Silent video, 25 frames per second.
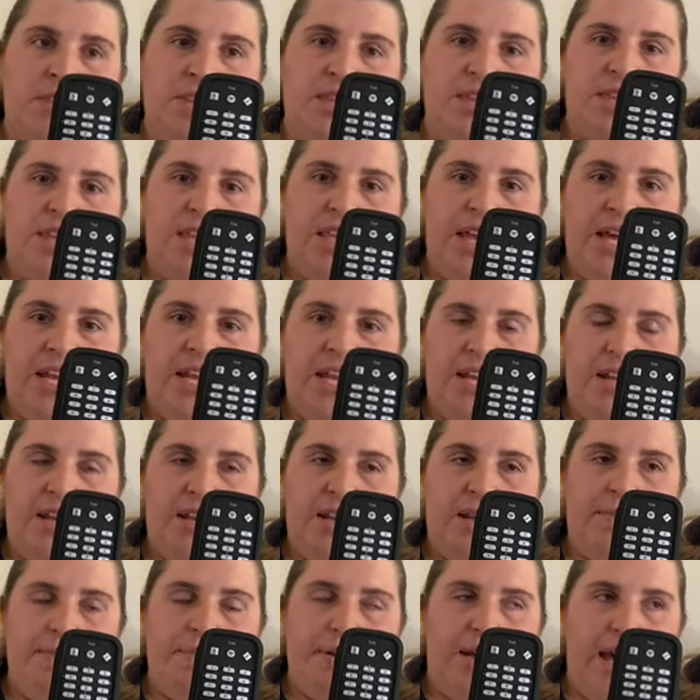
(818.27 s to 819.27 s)
Then
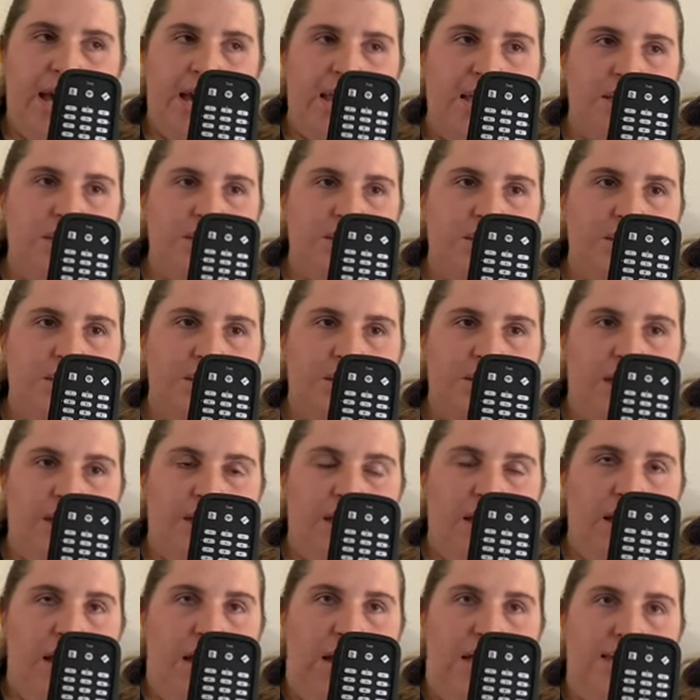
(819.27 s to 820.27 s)
number 8,
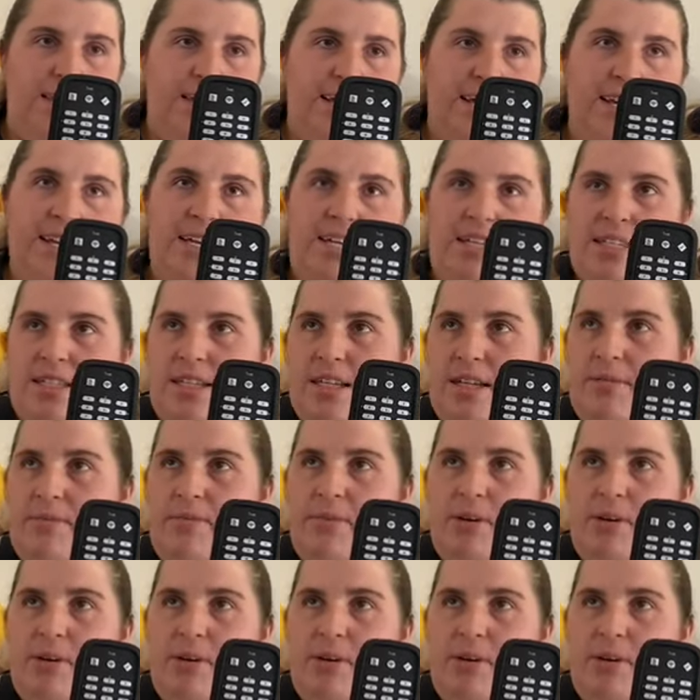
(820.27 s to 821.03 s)
like I said,